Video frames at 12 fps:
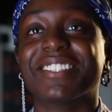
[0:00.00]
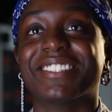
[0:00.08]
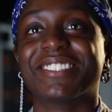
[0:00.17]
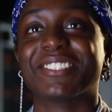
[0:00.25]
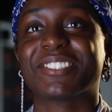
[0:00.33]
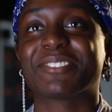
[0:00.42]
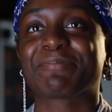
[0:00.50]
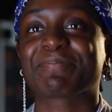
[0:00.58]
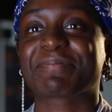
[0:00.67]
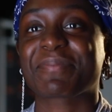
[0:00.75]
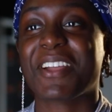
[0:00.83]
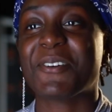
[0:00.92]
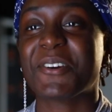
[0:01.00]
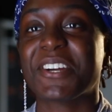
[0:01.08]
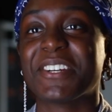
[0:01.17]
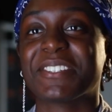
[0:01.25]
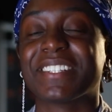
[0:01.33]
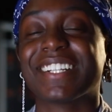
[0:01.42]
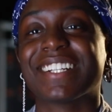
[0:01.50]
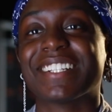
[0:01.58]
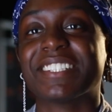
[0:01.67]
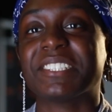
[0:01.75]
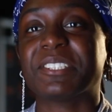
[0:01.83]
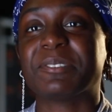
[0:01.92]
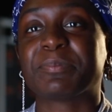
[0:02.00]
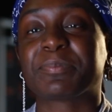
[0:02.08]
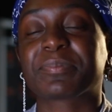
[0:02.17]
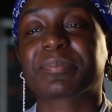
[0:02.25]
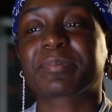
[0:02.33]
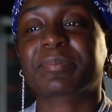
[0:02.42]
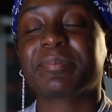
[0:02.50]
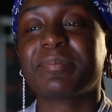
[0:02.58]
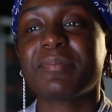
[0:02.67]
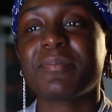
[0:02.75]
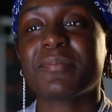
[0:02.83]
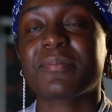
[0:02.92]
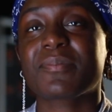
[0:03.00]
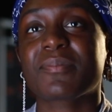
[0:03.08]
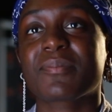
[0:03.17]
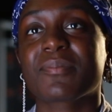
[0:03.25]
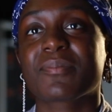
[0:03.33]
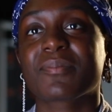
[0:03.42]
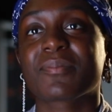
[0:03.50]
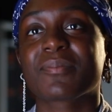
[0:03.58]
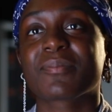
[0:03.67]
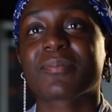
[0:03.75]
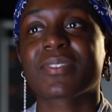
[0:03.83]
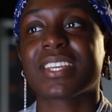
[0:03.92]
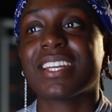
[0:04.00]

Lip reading: Hi. I guess the first question will be, you are.